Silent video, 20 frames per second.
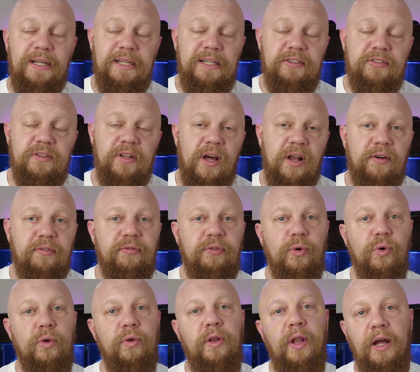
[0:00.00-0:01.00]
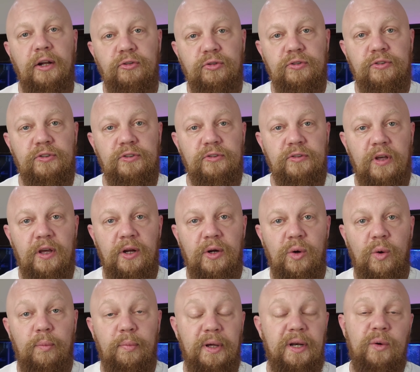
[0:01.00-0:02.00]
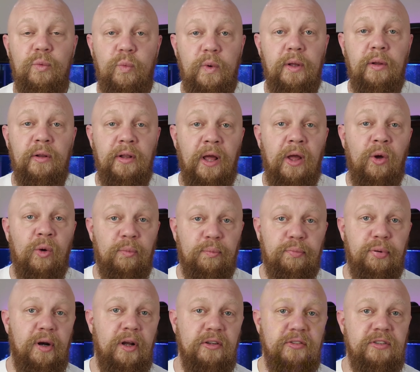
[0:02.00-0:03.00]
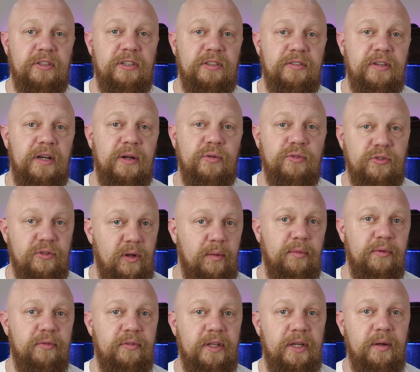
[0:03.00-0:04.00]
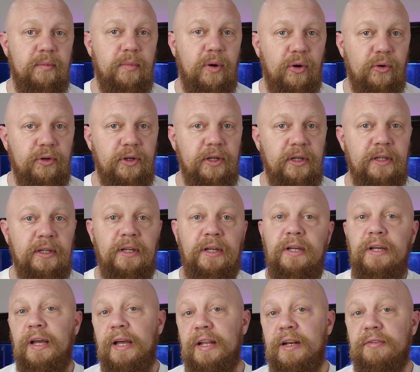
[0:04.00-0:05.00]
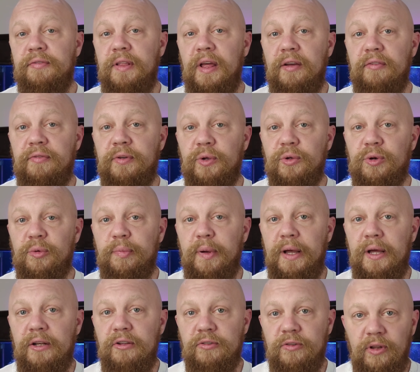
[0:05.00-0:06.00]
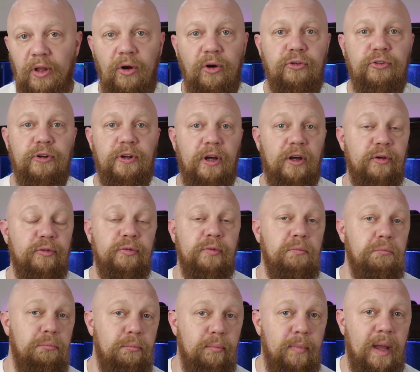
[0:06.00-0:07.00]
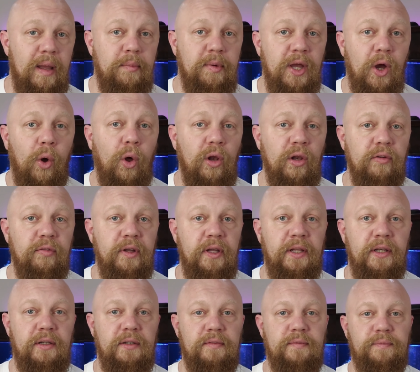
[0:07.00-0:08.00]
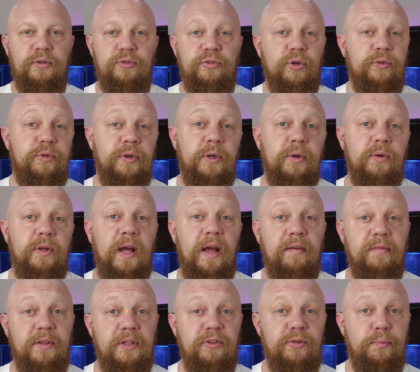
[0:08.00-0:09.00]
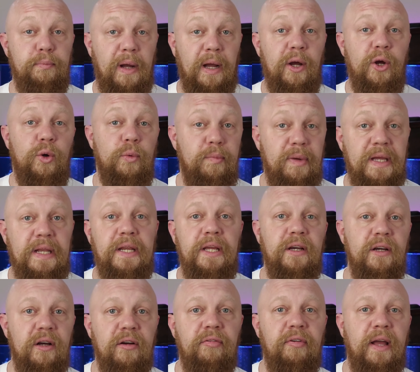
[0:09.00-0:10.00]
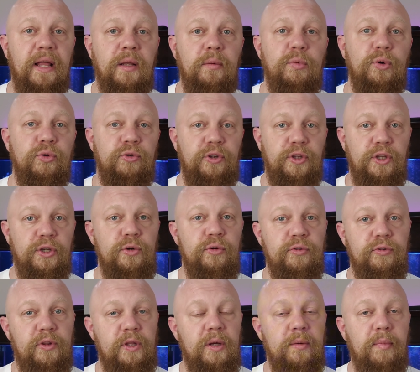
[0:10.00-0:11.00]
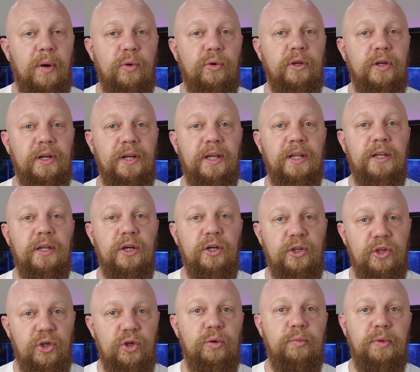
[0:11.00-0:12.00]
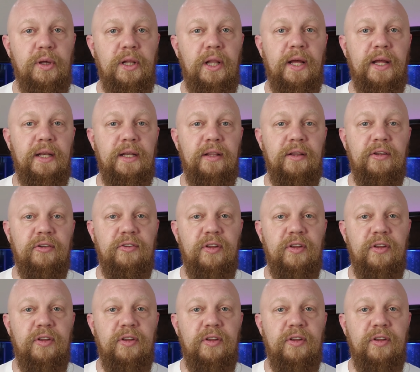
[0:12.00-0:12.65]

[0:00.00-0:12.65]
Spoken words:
It's not a full nitrogen cycle, but it will help process out some of the ammonia, and if that filter pad is large enough, maybe all of it. So if we don't have this biomedia available to use, the ammonia can accumulate in the